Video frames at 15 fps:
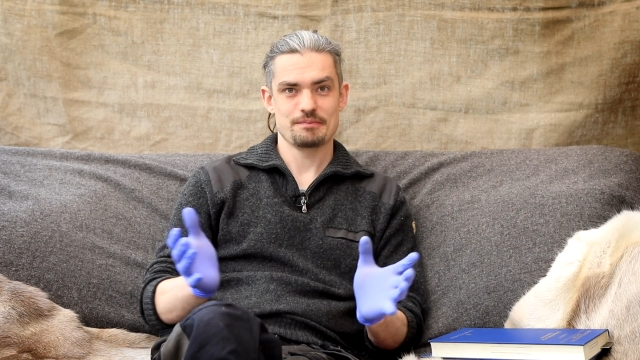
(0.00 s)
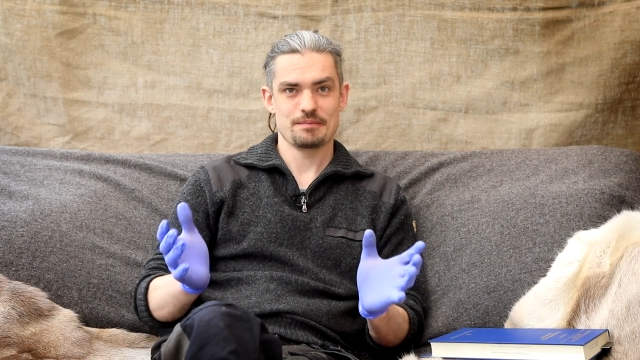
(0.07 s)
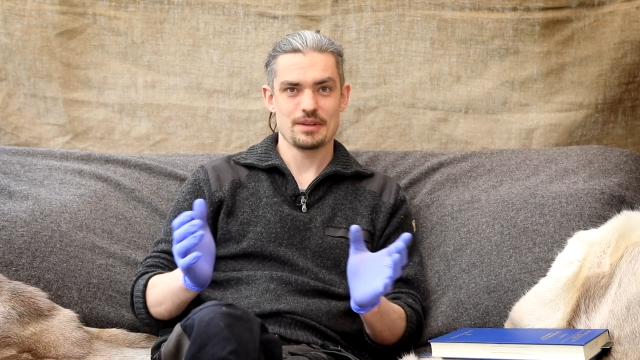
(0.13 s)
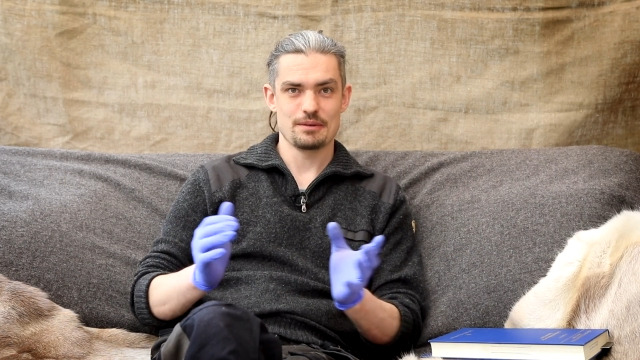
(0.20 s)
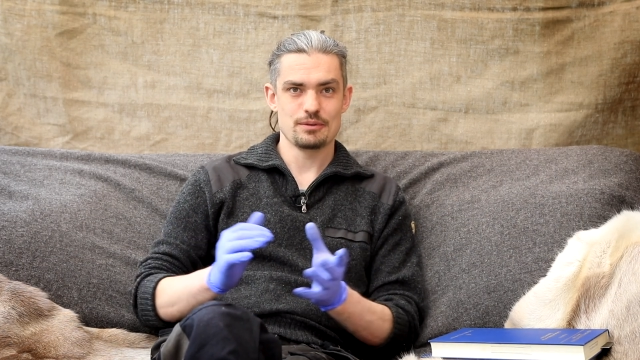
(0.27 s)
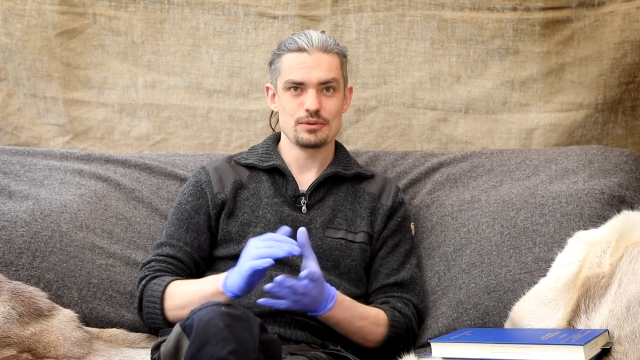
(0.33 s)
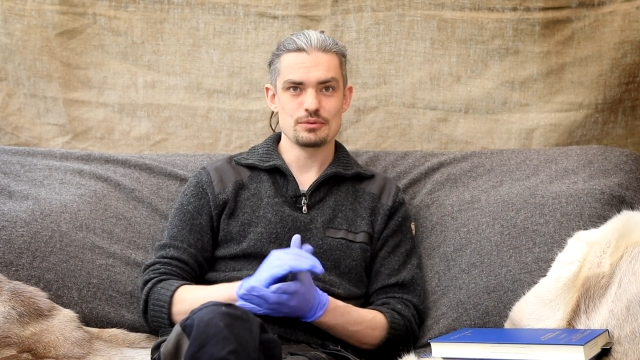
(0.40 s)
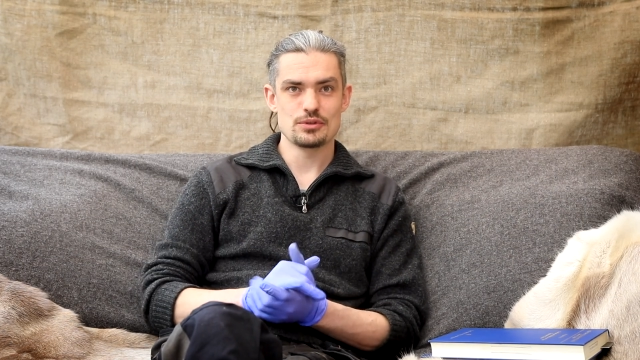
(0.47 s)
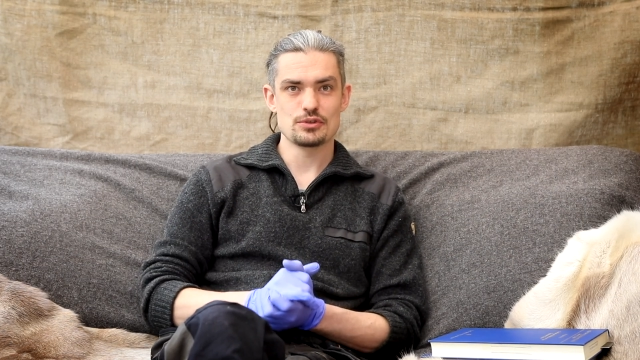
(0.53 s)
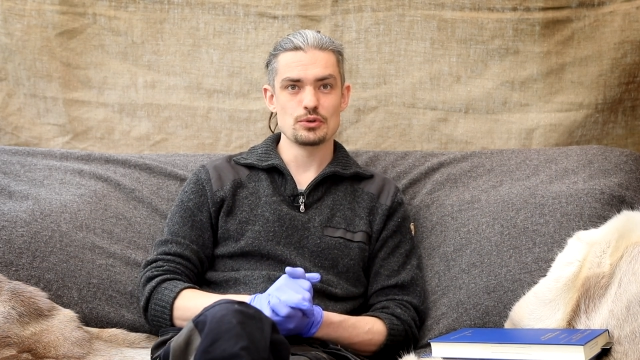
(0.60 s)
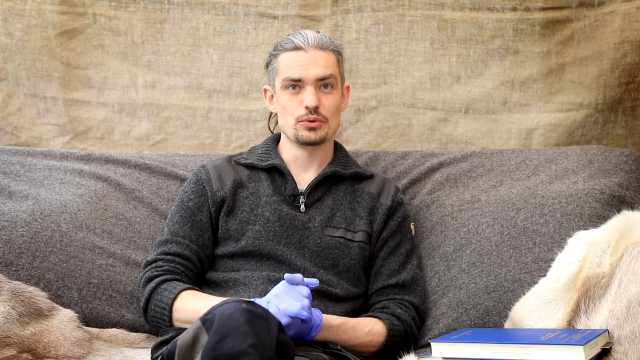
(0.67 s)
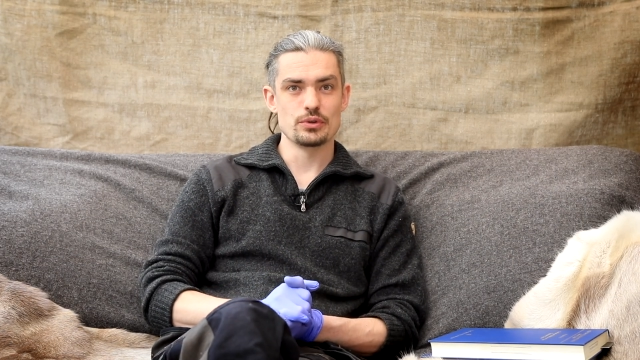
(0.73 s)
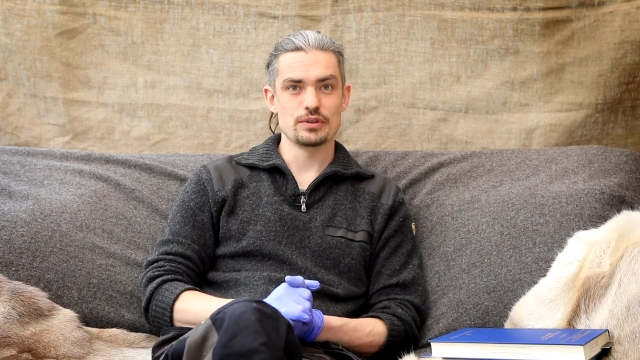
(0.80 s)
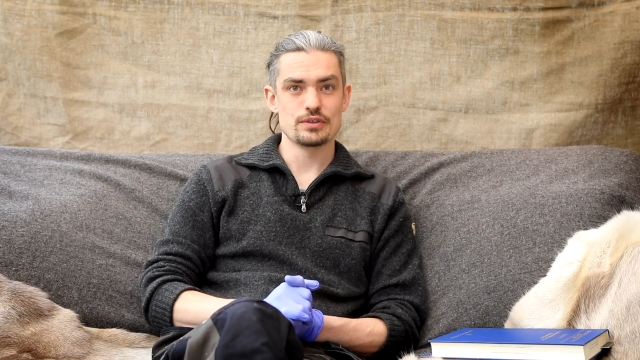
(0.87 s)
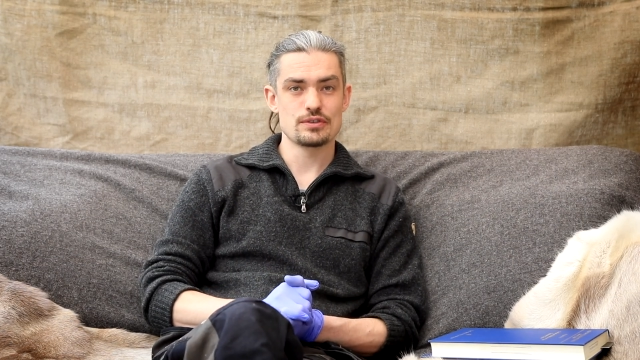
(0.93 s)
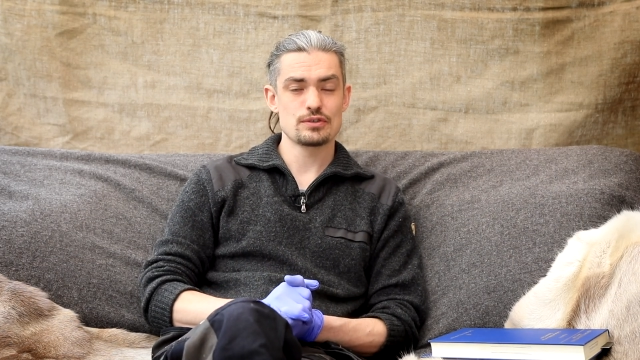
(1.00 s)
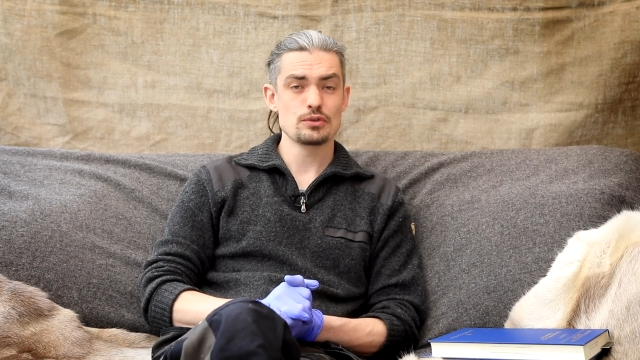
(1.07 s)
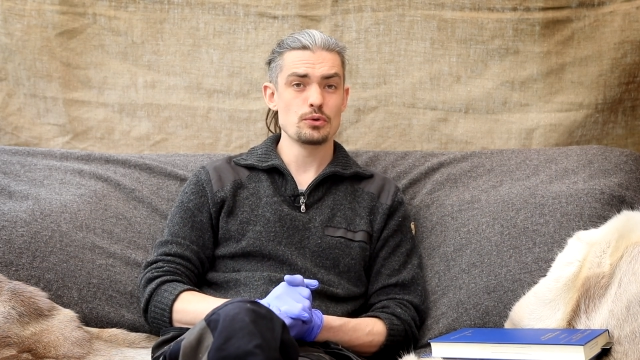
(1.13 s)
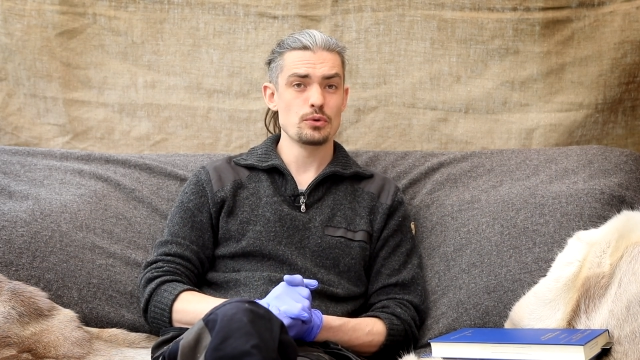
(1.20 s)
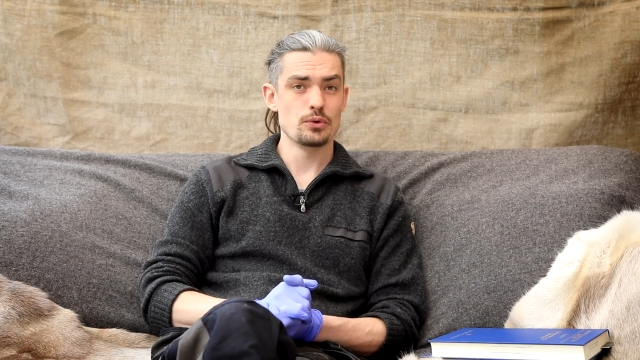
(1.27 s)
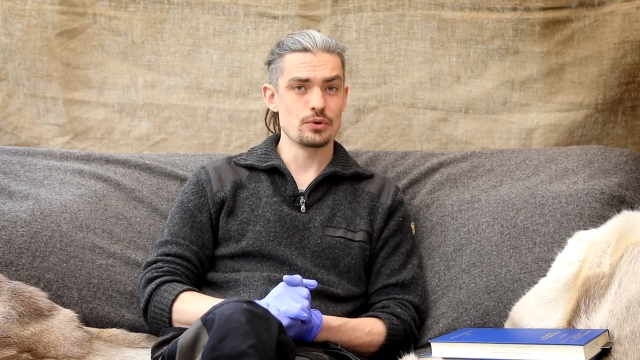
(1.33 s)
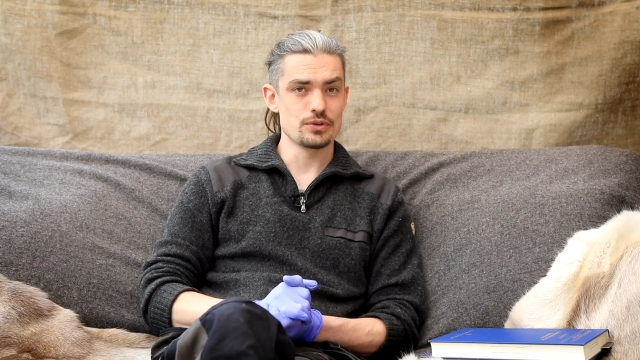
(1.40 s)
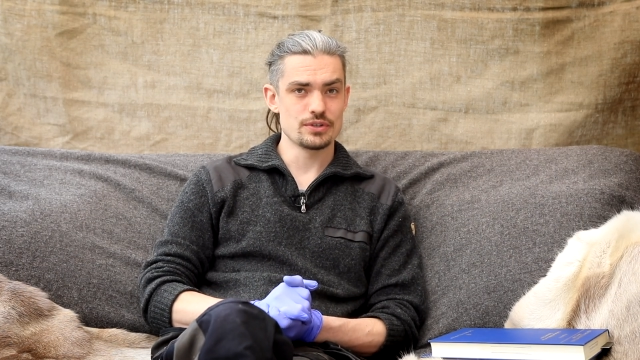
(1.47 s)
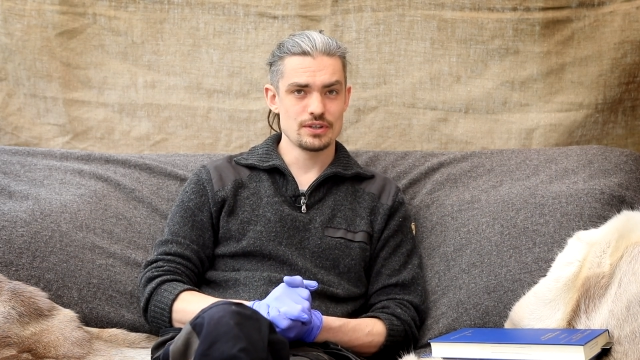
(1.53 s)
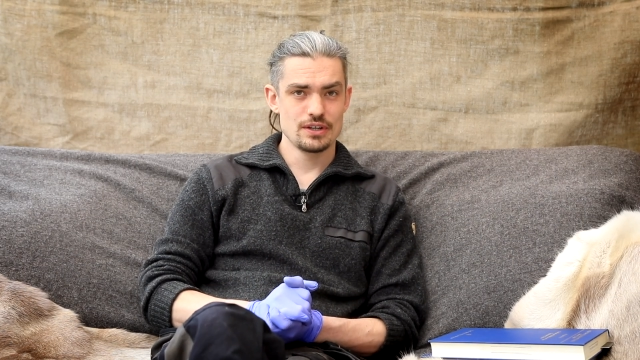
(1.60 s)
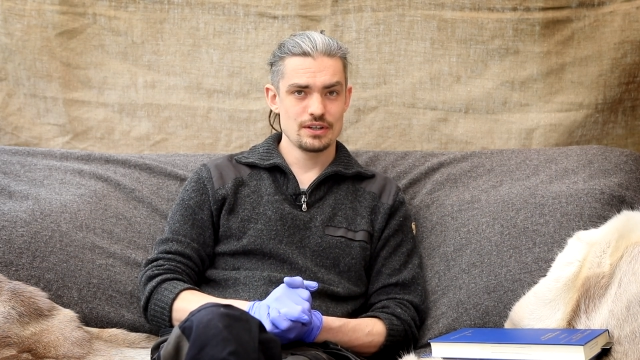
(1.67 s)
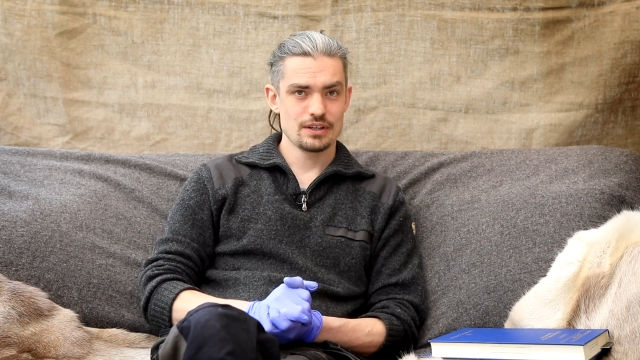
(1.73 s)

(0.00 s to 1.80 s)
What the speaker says: If you saw the sword